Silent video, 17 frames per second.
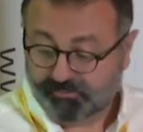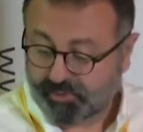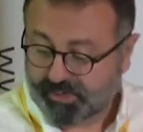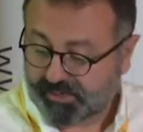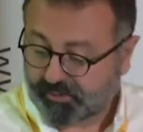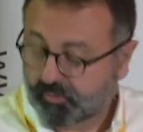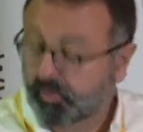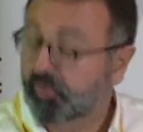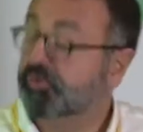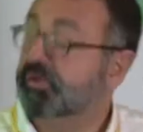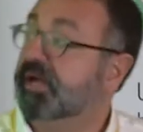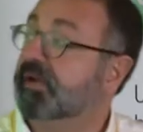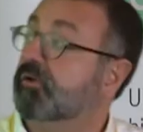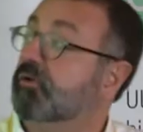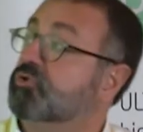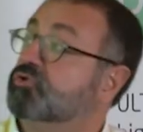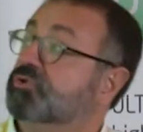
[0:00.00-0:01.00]
molecular
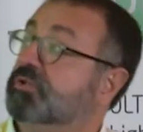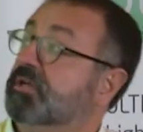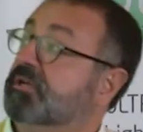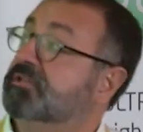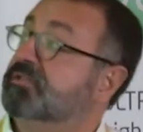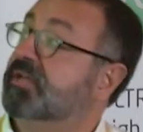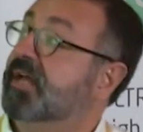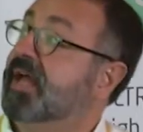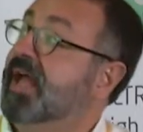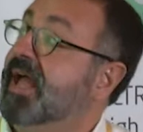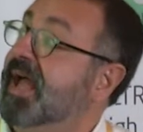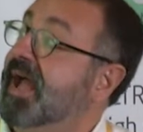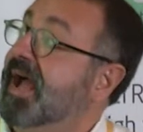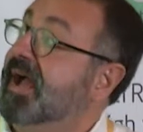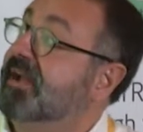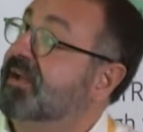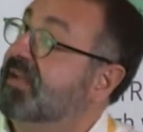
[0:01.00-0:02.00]
diagnostics,
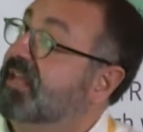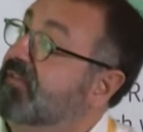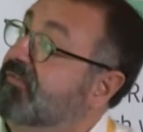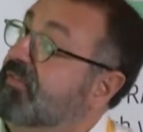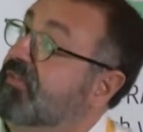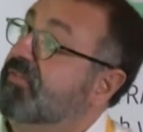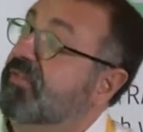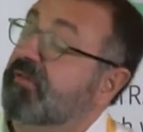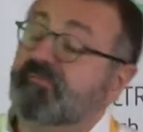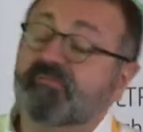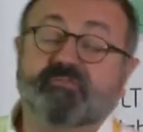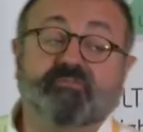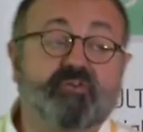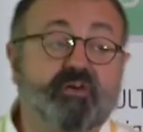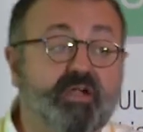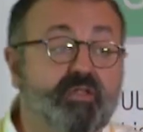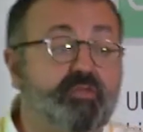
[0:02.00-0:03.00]
and giving them
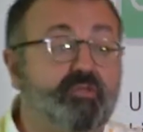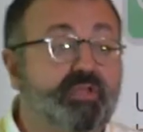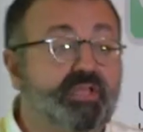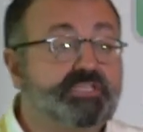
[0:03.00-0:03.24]
further